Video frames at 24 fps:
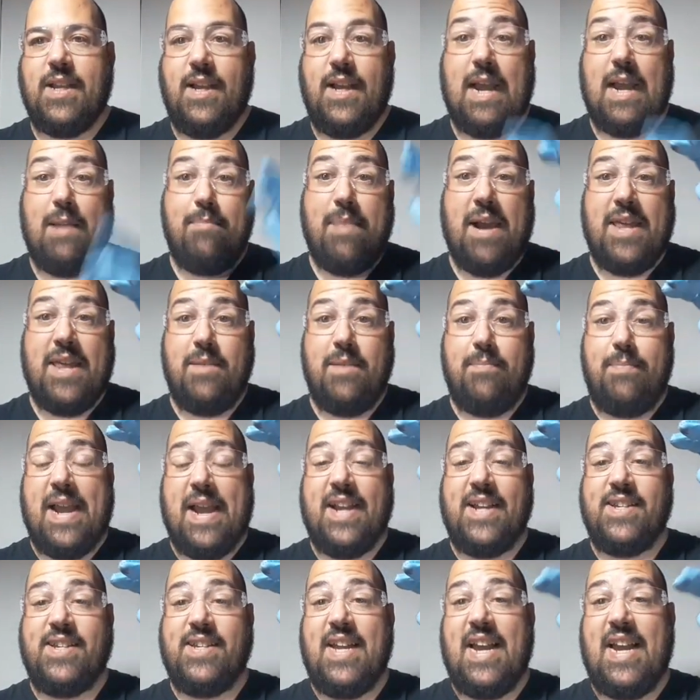I buy the
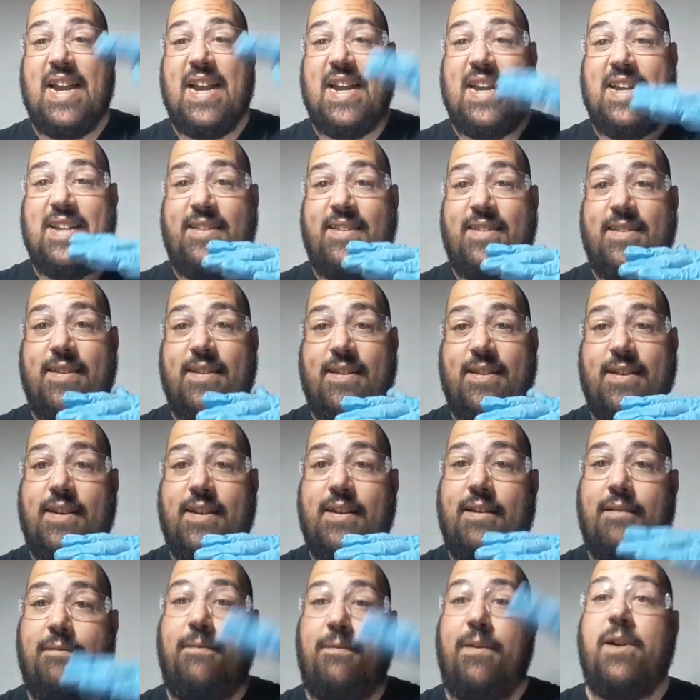package that has
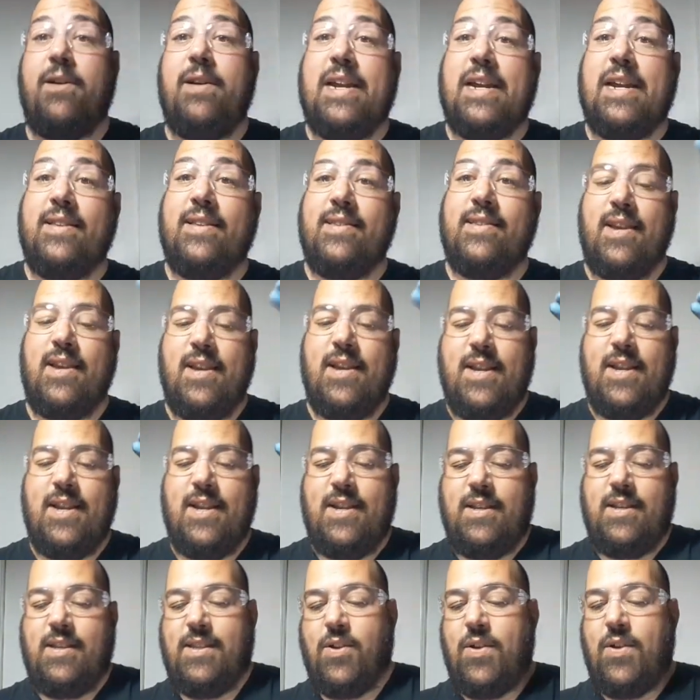a variance.
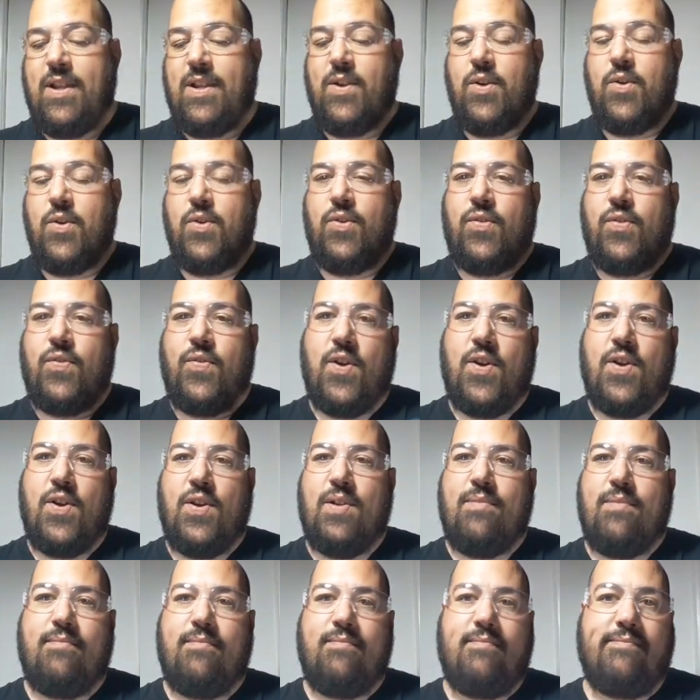So it goes
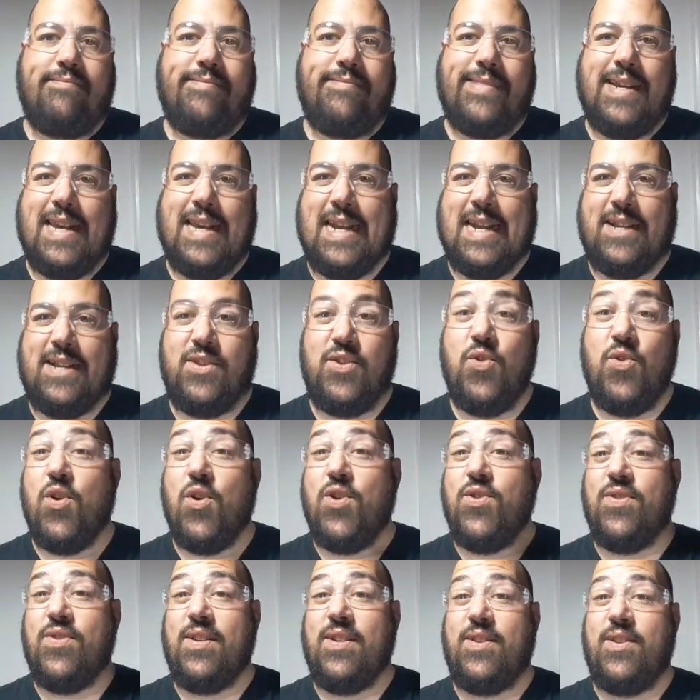from like
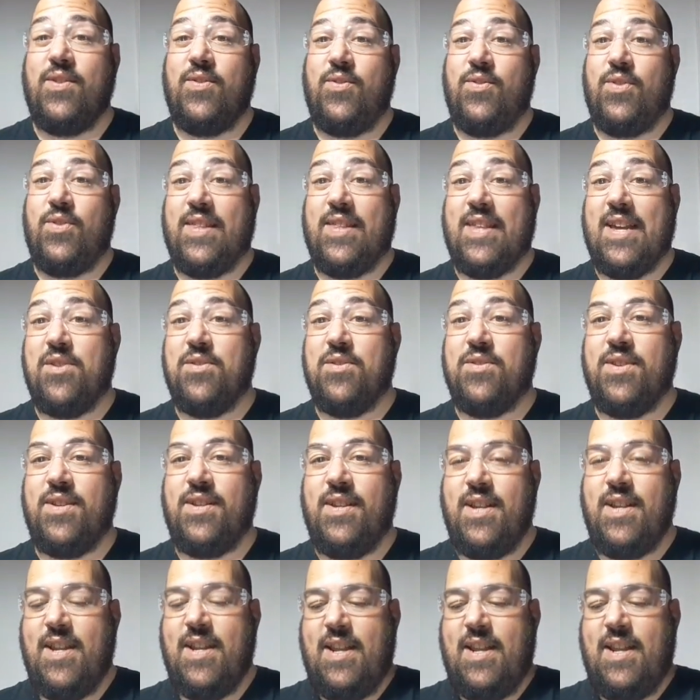200 to 1,000.